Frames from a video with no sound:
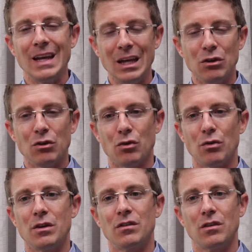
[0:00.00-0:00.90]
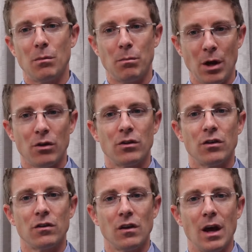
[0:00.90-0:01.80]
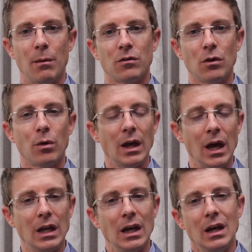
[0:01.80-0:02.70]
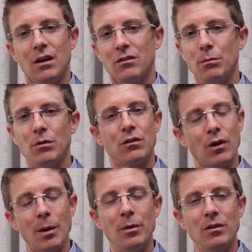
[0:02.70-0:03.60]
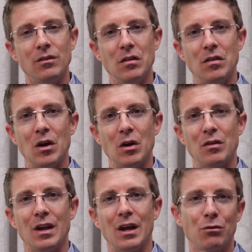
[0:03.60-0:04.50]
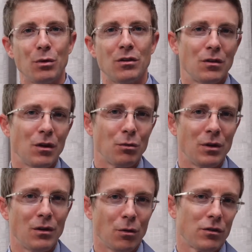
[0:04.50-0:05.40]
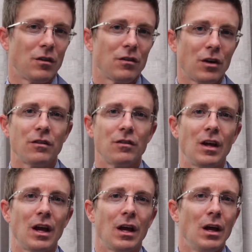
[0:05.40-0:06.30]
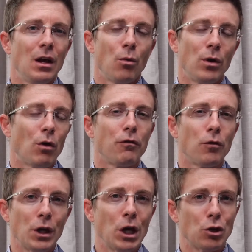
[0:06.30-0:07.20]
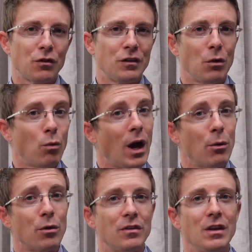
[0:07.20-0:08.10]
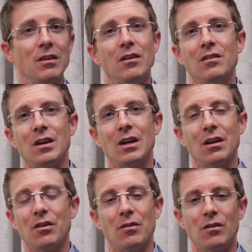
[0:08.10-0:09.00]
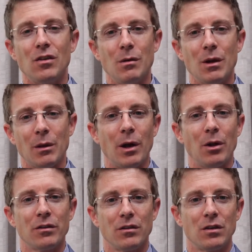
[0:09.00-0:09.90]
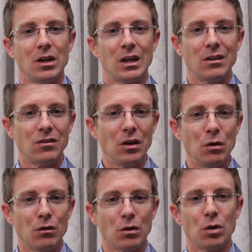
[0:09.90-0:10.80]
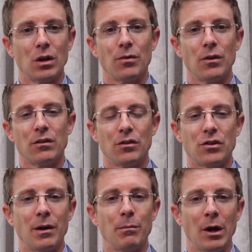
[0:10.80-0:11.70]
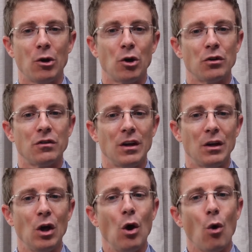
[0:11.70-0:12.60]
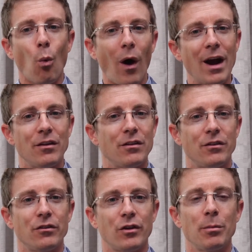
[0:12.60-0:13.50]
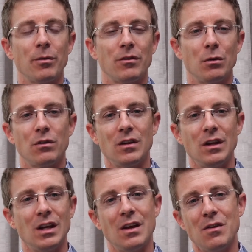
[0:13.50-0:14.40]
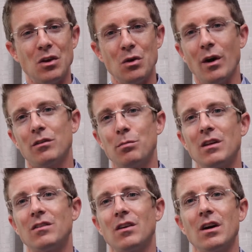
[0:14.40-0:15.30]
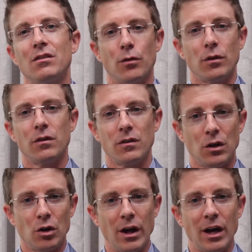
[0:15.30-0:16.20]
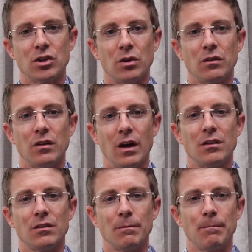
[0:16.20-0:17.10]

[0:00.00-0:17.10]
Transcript: increase compared to sham. So again, some discrepancy there that as it was discussed today, we don't fully understand why we're seeing this, and I think the team at Apellis is going to continue to look at this and try to better understand why this discrepancy was seen in the US-based sites versus international sites.